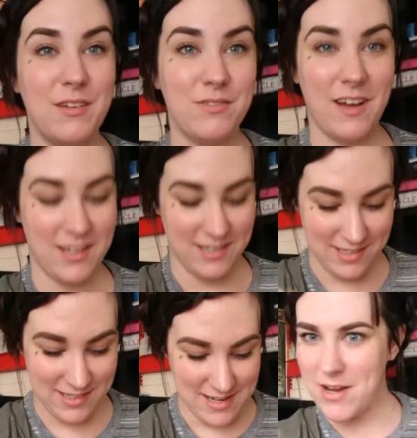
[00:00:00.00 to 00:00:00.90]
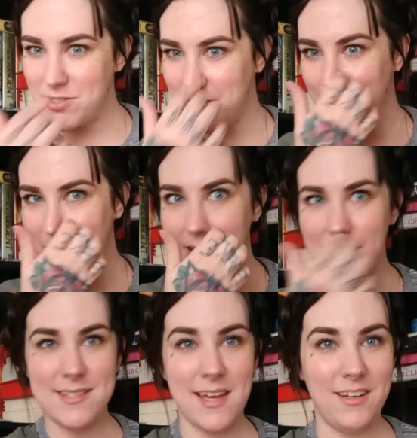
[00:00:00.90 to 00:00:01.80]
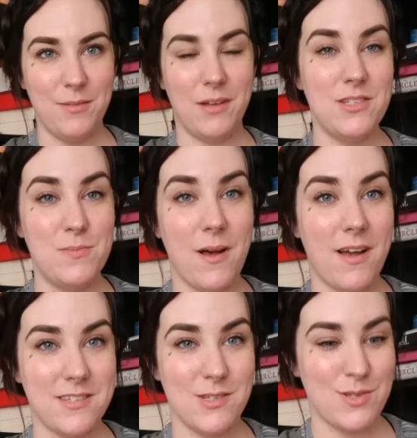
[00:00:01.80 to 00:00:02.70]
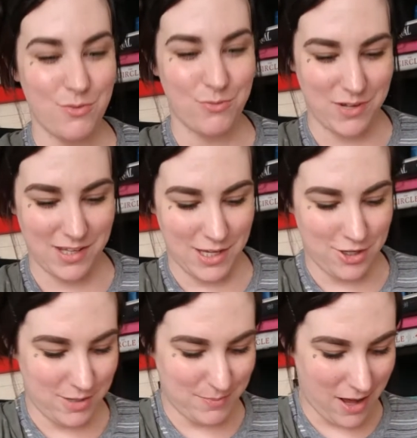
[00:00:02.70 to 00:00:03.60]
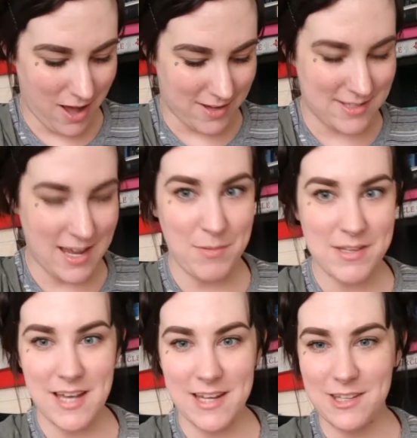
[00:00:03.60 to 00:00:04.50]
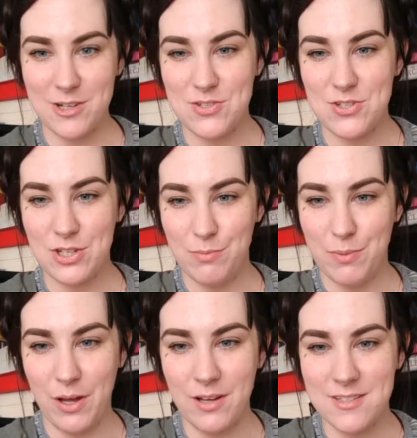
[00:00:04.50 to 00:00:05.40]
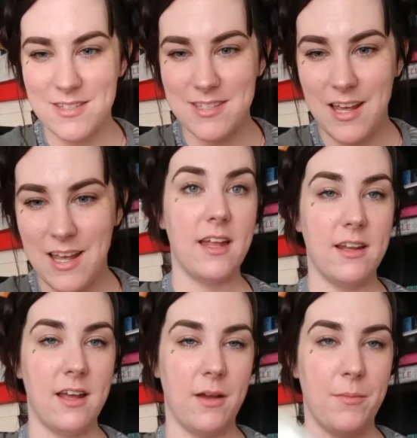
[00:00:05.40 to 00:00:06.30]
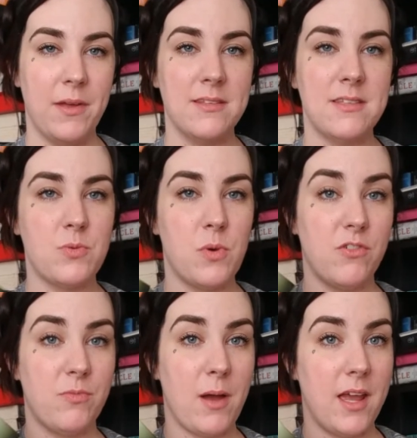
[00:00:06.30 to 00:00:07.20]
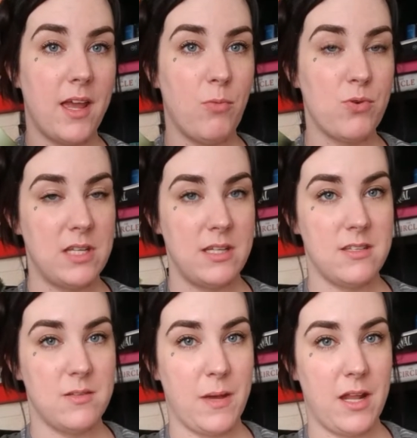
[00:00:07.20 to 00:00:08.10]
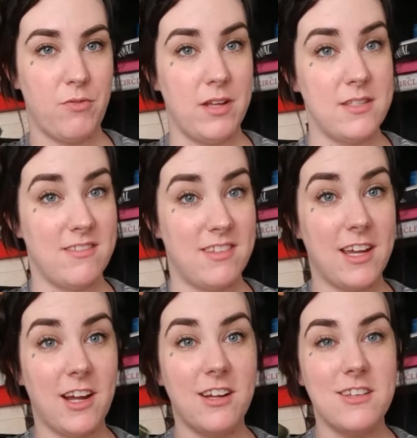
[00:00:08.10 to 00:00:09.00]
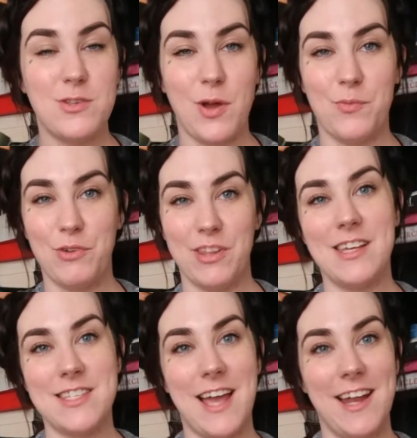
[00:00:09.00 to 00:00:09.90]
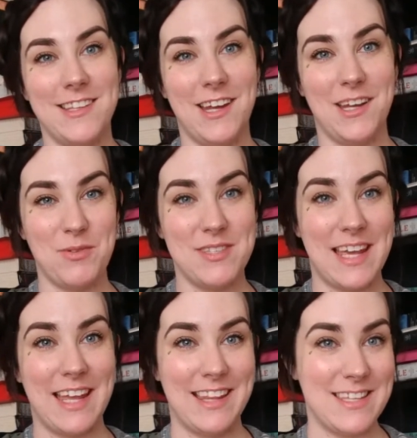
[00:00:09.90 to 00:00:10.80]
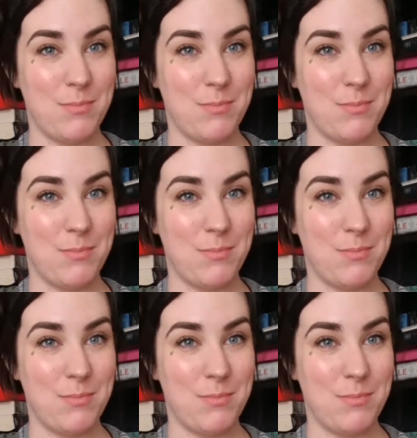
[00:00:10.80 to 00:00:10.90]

fun. I'm actually really excited about this box. This is a really good box. I'm excited there's two books, um, and this is one of my most anticipated reads of the year, so I'm really excited that it was in this